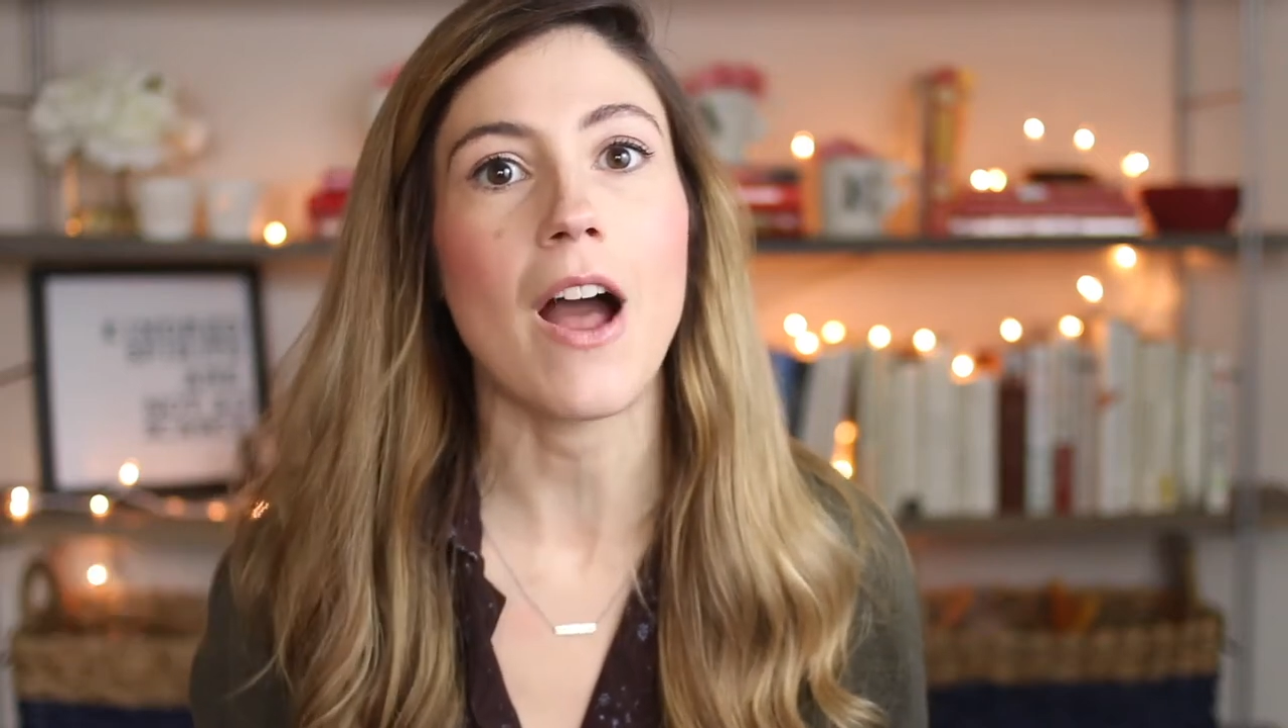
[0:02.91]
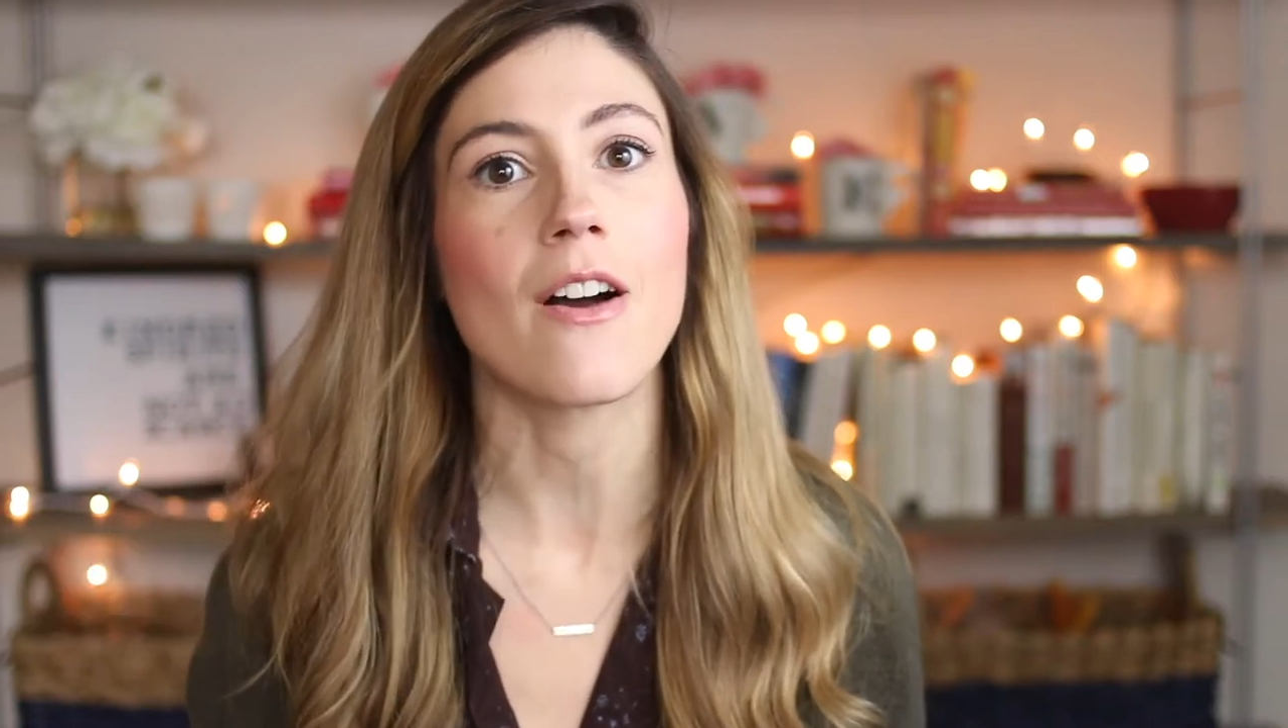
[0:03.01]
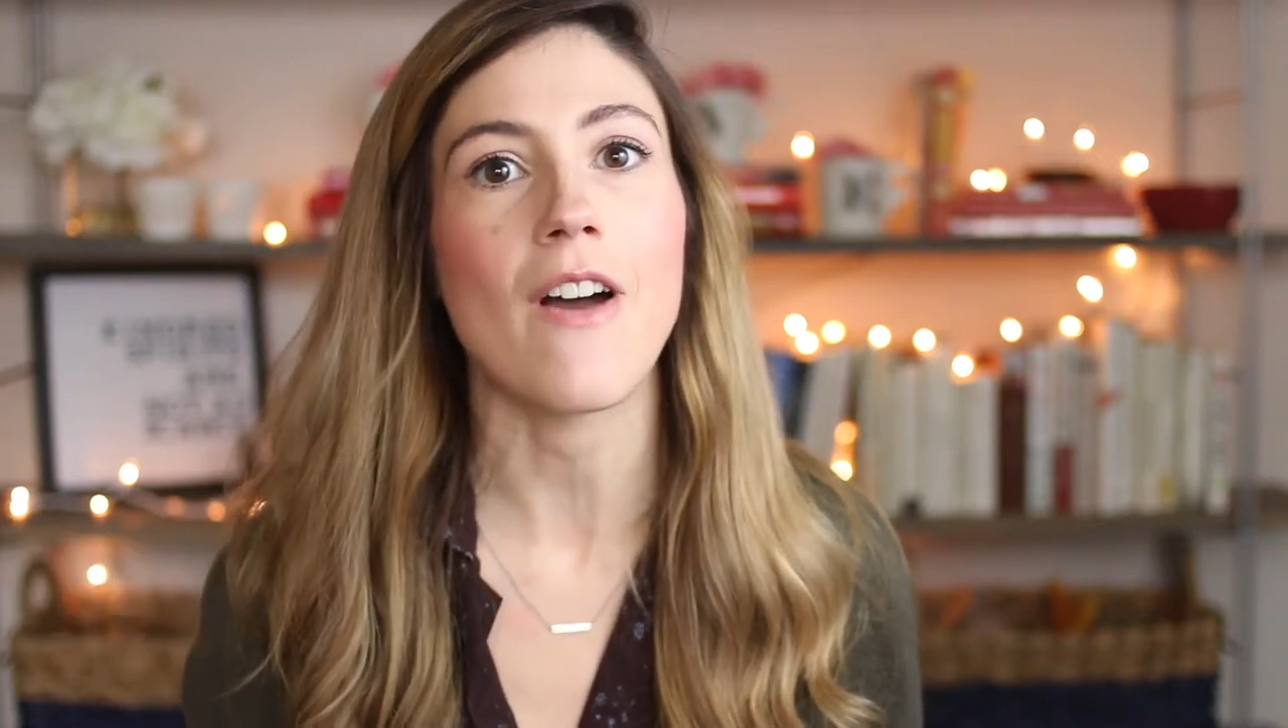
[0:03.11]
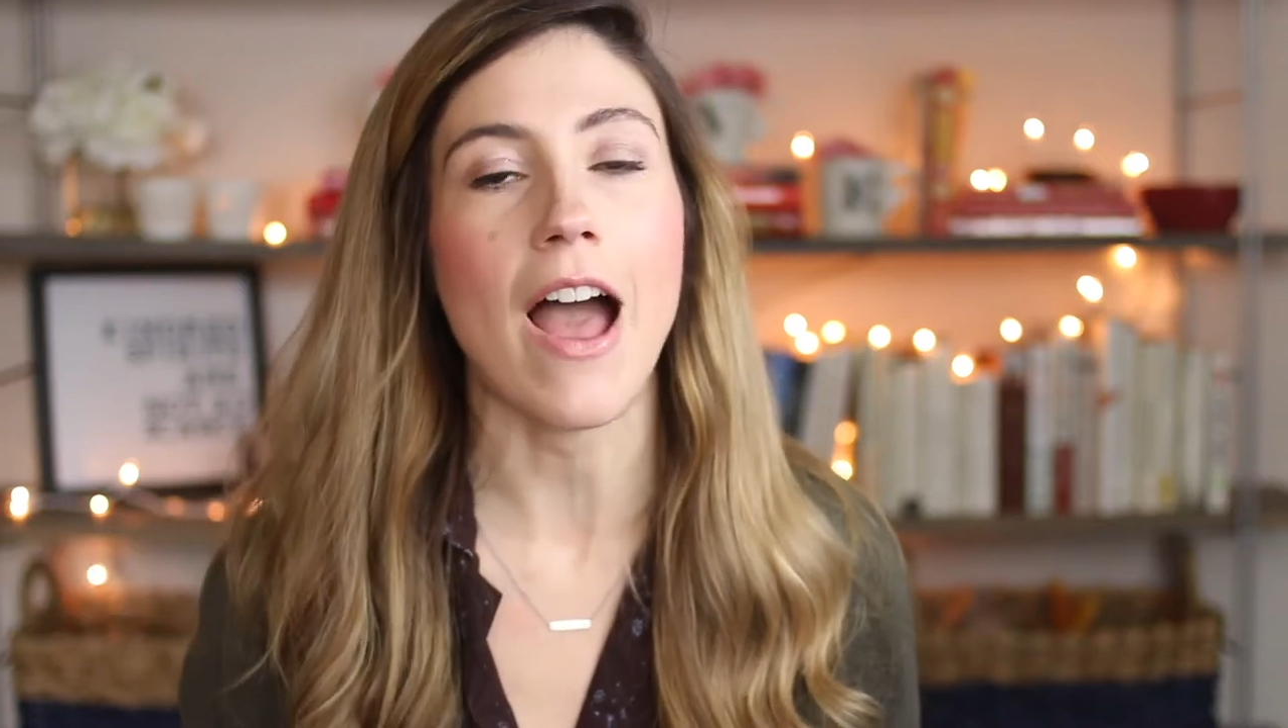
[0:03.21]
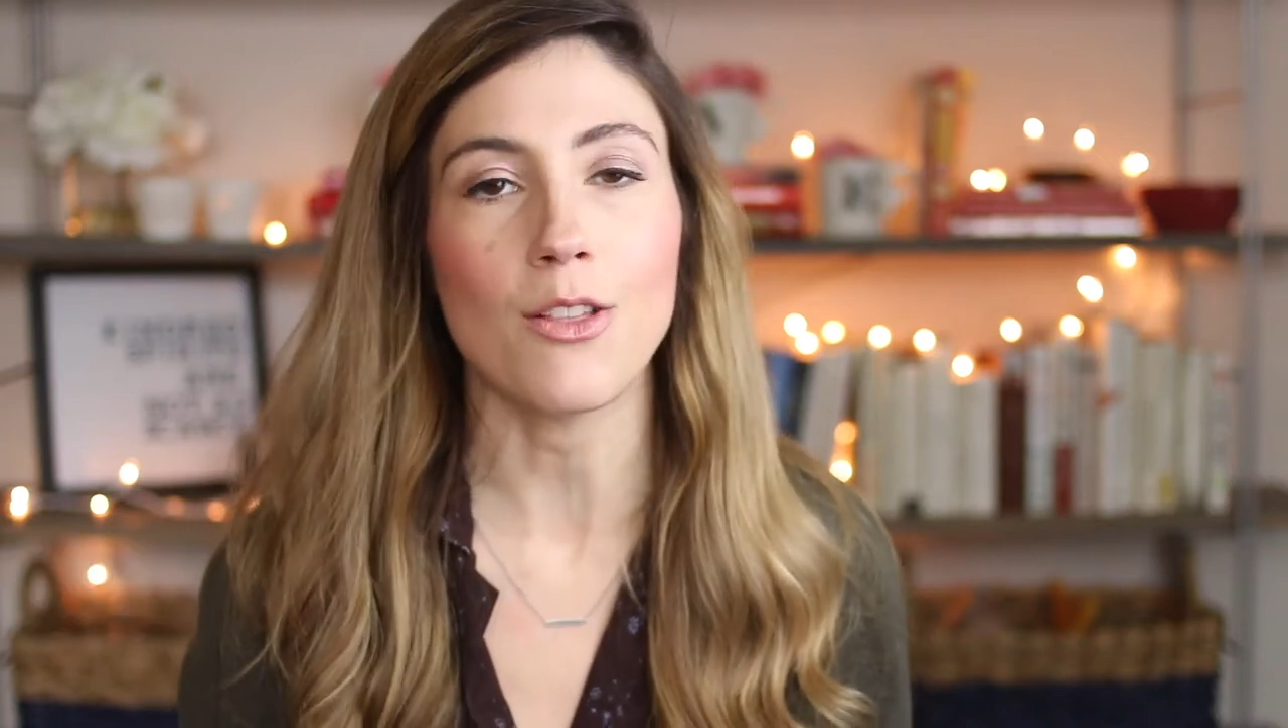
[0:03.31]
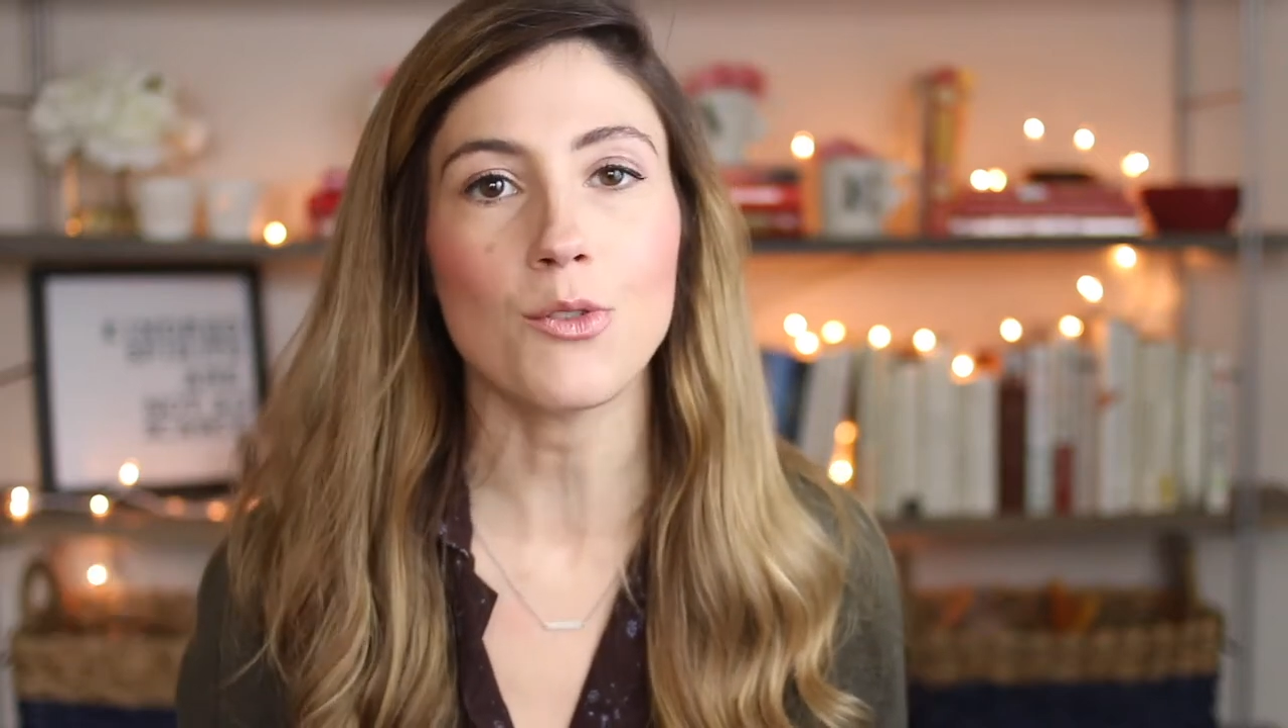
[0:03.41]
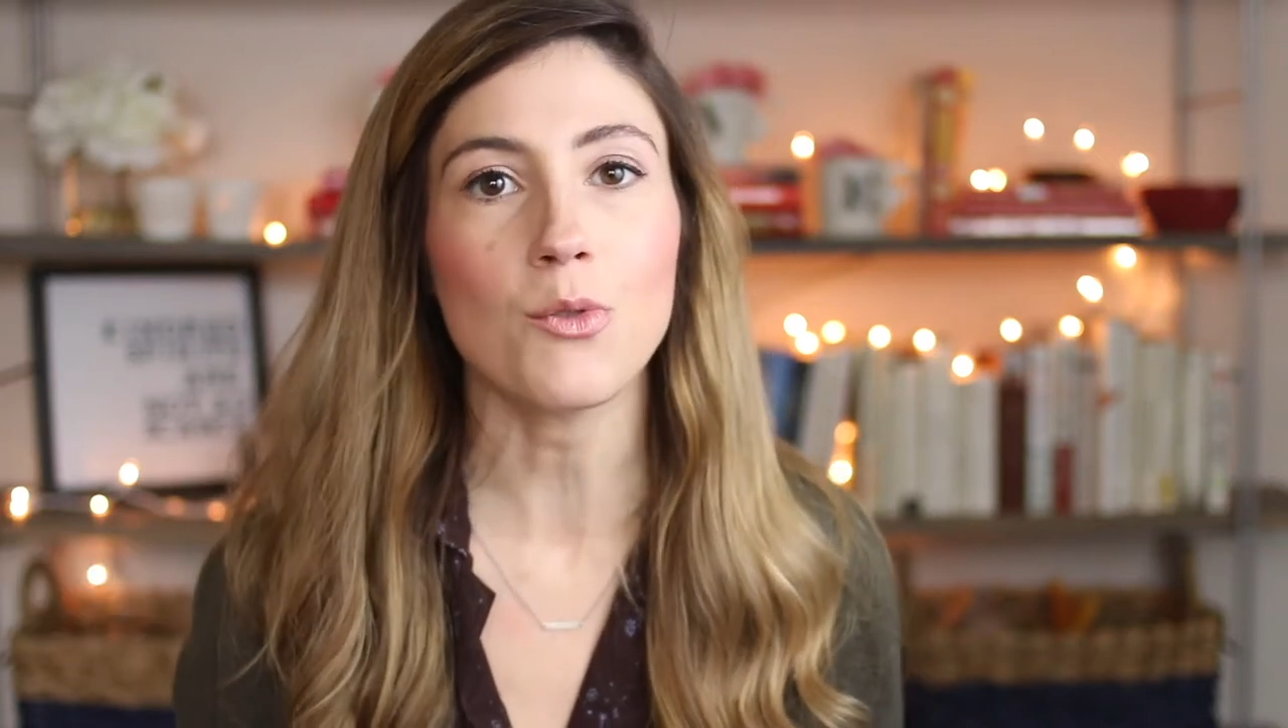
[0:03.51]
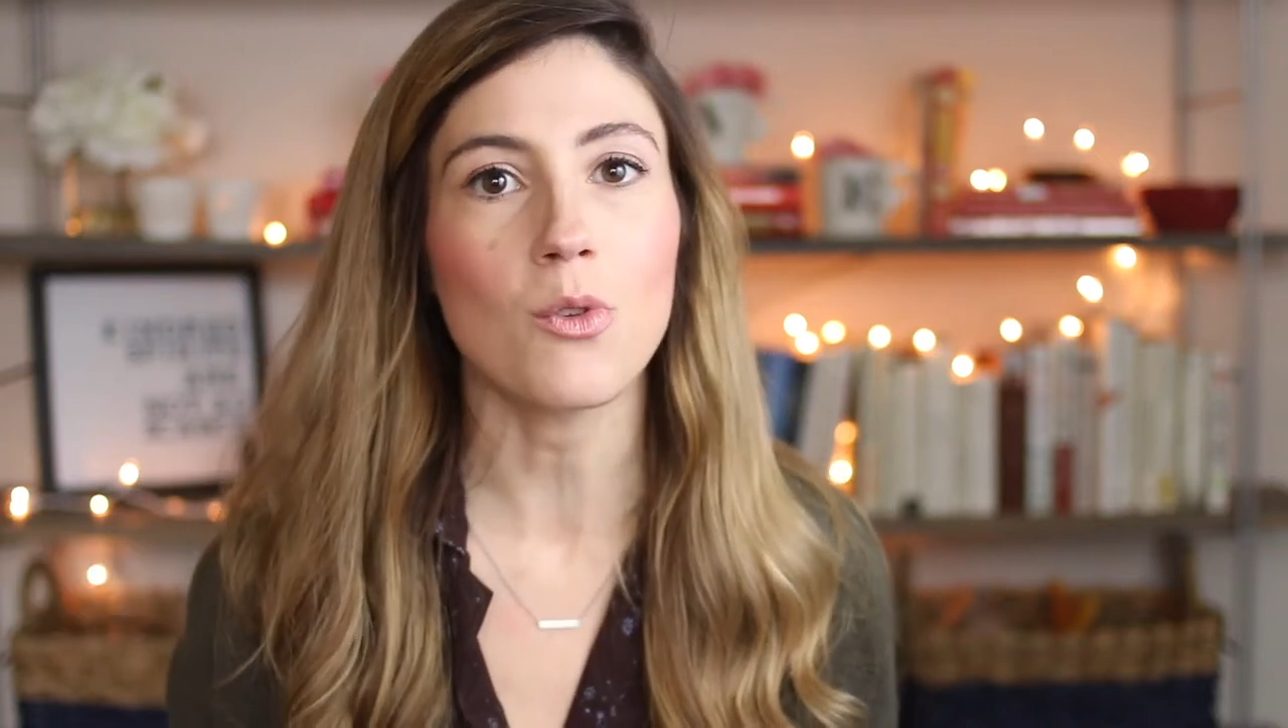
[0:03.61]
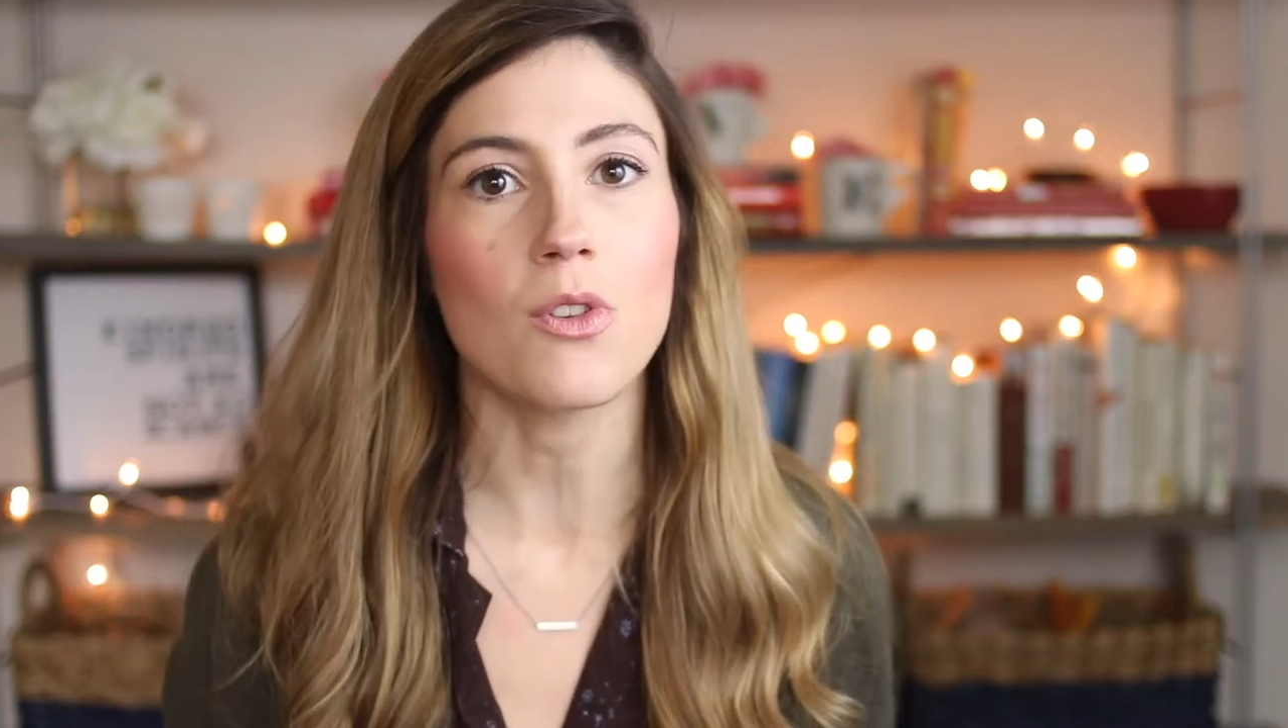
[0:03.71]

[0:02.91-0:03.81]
of Eleanor